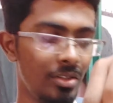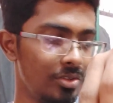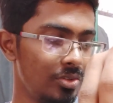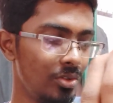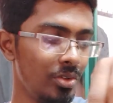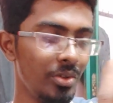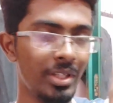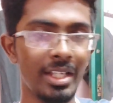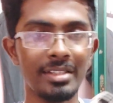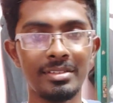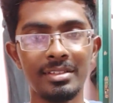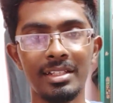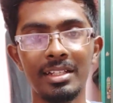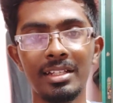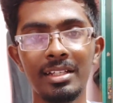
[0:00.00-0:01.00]
So you can
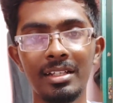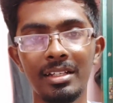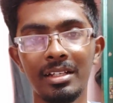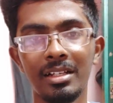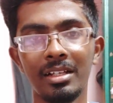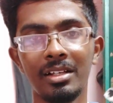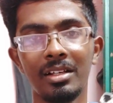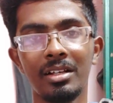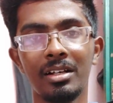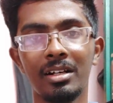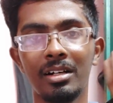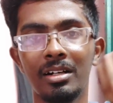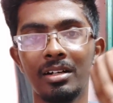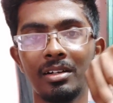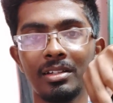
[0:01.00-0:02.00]
see
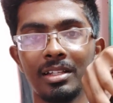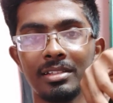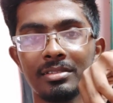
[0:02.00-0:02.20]
the